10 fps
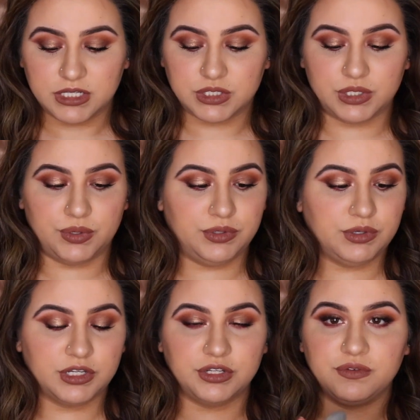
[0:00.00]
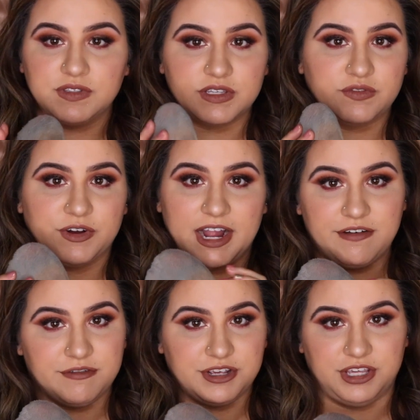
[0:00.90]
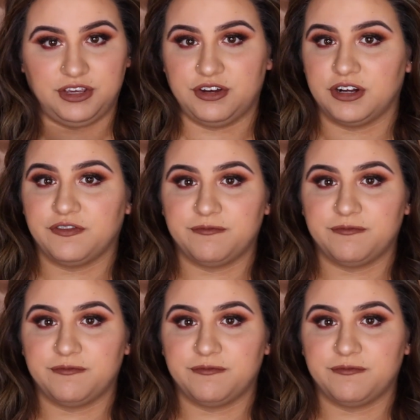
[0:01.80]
so you can use this for everything: your